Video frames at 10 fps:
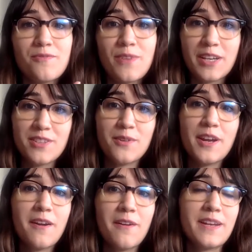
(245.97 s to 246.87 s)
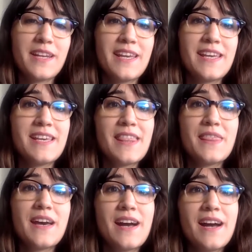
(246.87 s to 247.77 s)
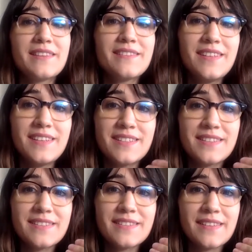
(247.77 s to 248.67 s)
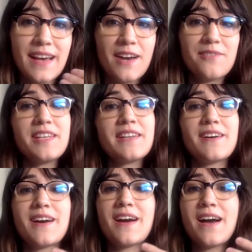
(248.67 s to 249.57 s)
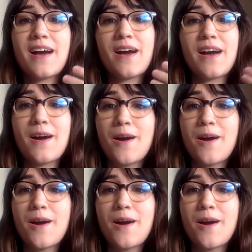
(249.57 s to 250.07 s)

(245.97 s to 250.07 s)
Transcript: bacteria RNA that is having a